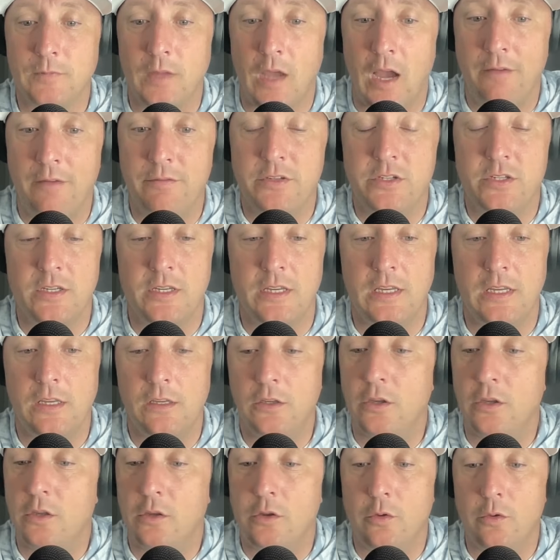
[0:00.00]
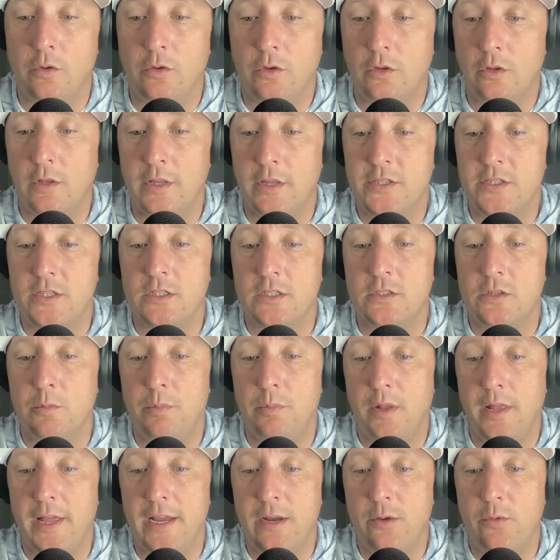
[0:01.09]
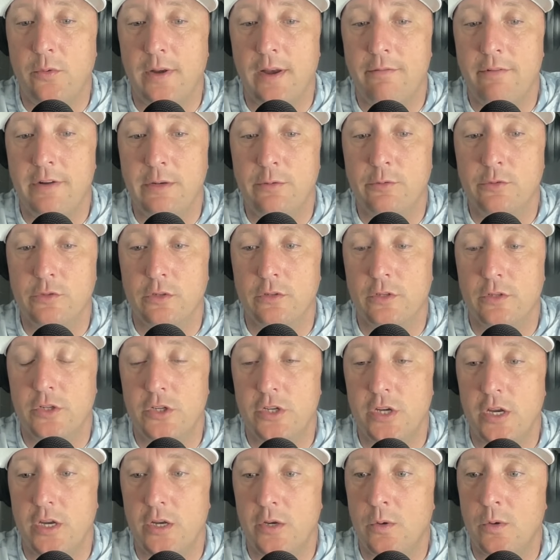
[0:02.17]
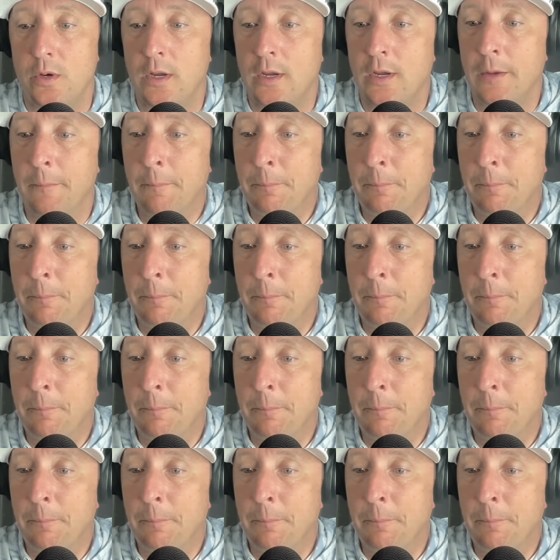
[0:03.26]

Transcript: Obviously, you listened to Blake whenever he was on the show.